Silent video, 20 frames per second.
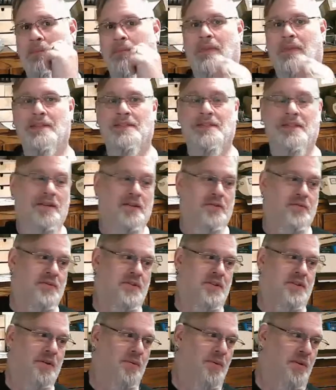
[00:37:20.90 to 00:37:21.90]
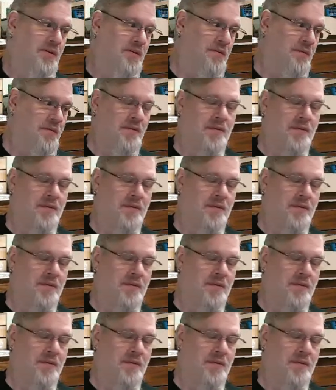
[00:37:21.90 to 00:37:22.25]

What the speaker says: That's an interesting one.